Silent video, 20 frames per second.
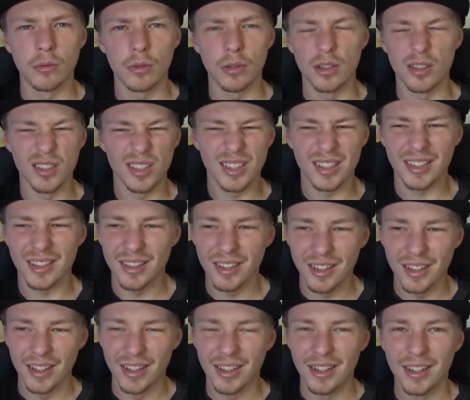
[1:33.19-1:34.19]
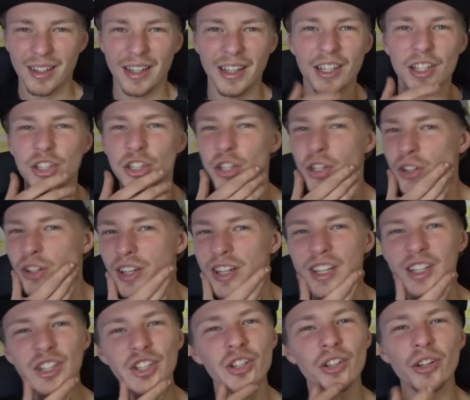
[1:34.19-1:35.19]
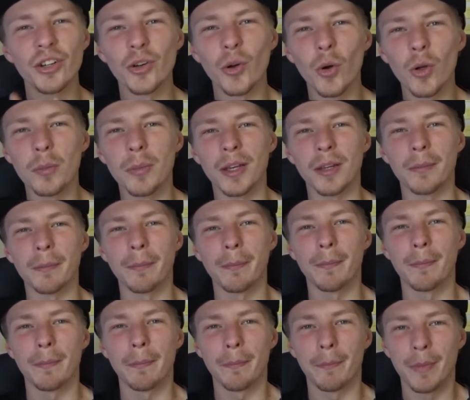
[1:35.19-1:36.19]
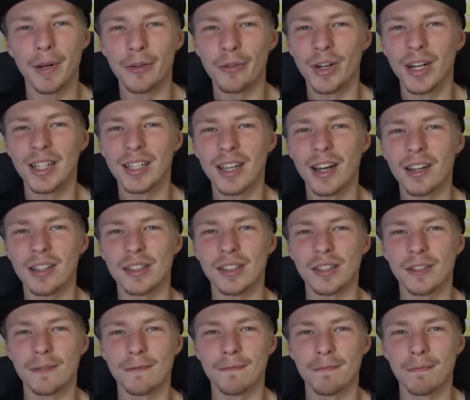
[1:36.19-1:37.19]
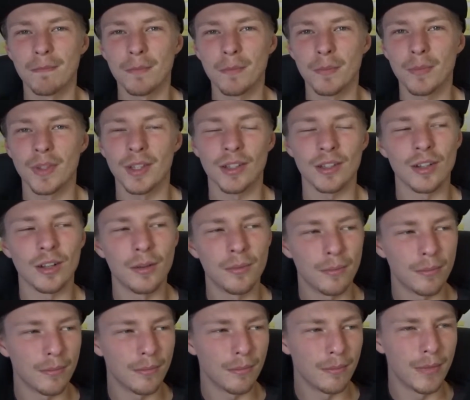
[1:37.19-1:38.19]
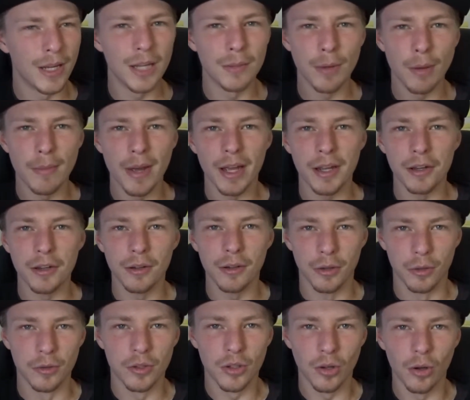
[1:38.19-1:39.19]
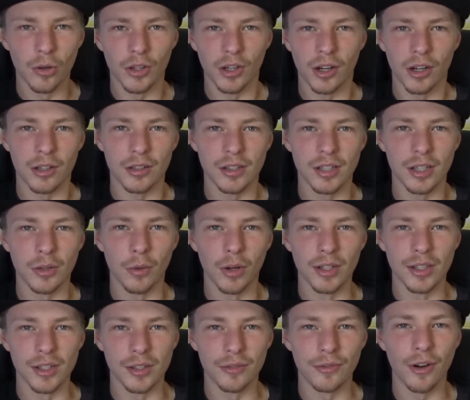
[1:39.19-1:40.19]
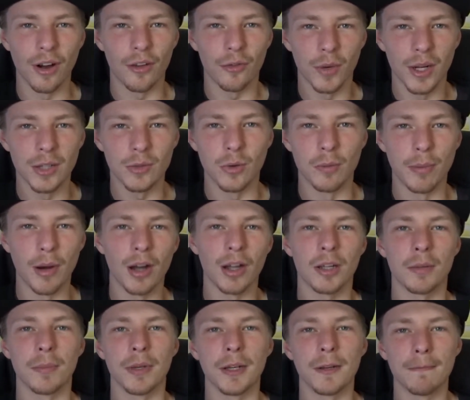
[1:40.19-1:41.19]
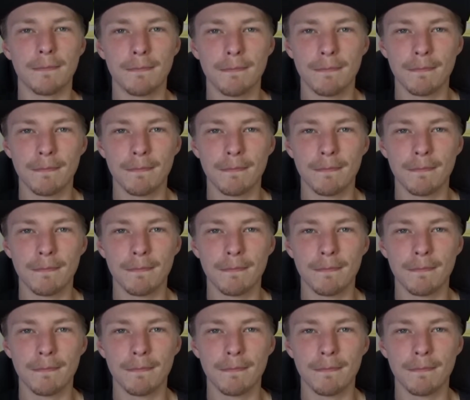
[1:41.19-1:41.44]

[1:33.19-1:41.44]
because it shouldn't annoy me, but it really does. It's like me and my mate, who's got the RC390, went to a bike meet,